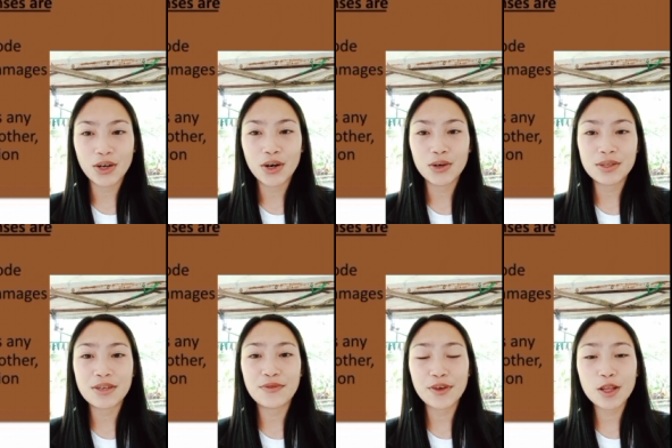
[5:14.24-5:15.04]

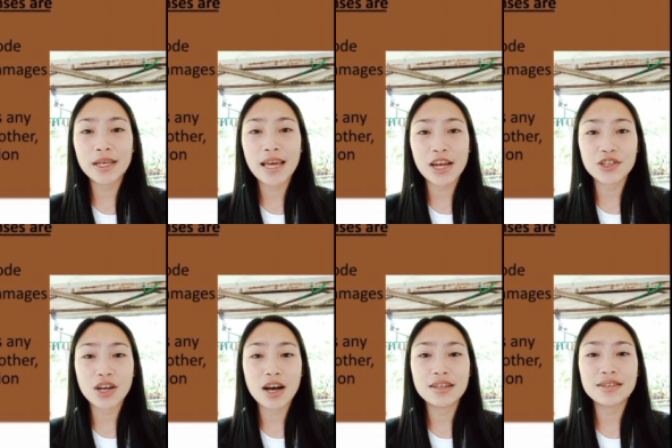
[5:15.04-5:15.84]
So, civil
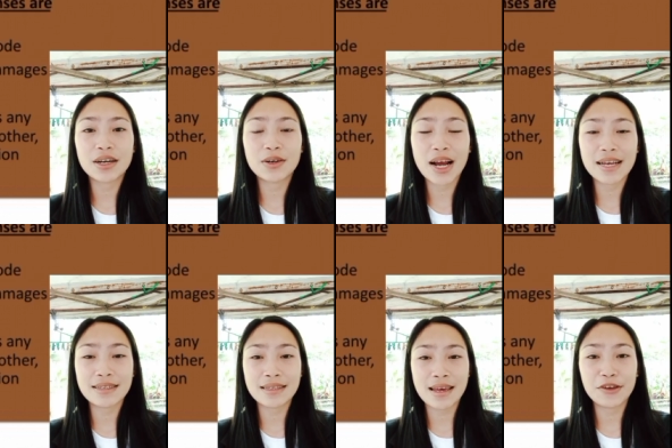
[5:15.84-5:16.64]
obligations
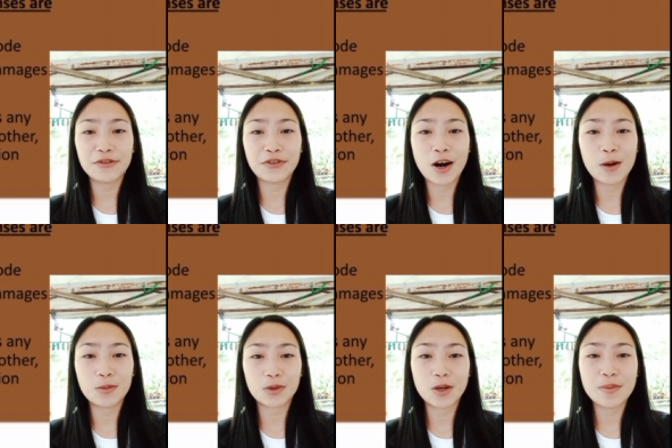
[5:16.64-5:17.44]
arising
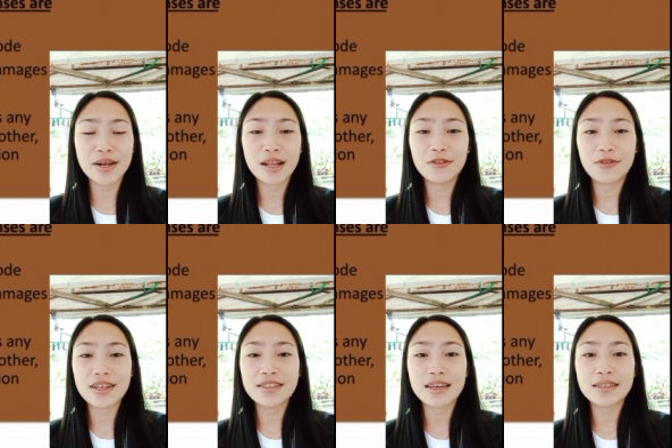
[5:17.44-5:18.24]
from criminal
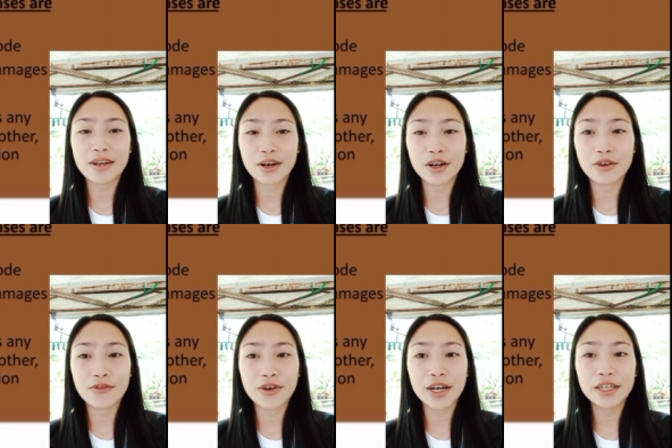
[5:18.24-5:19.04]
offenses are
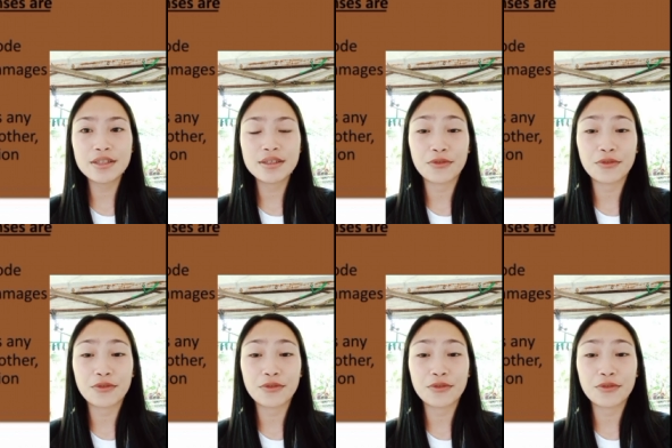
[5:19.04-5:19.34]
governed.